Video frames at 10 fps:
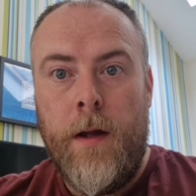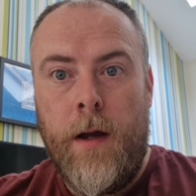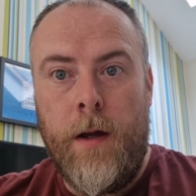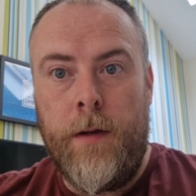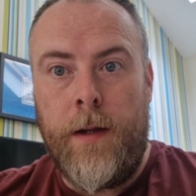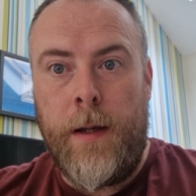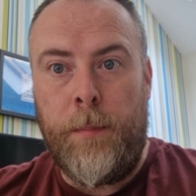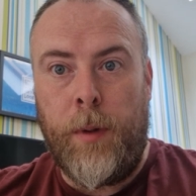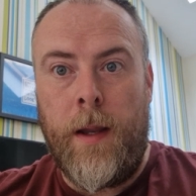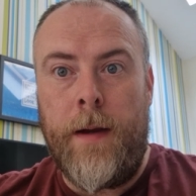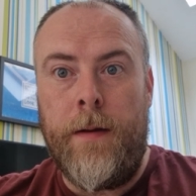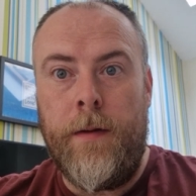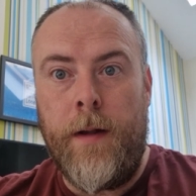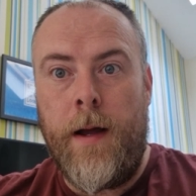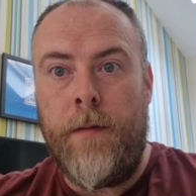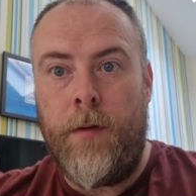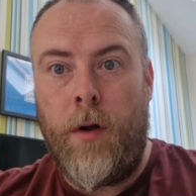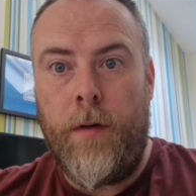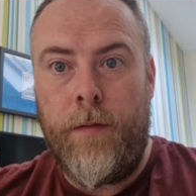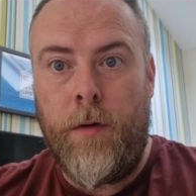and the plan that I've
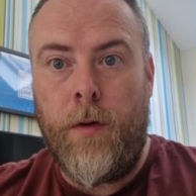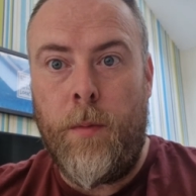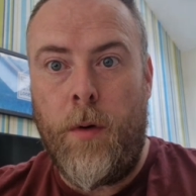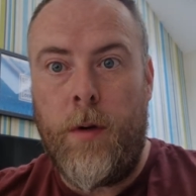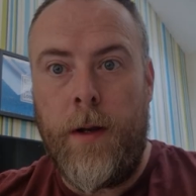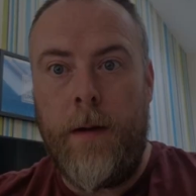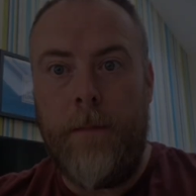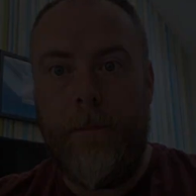got for walking it.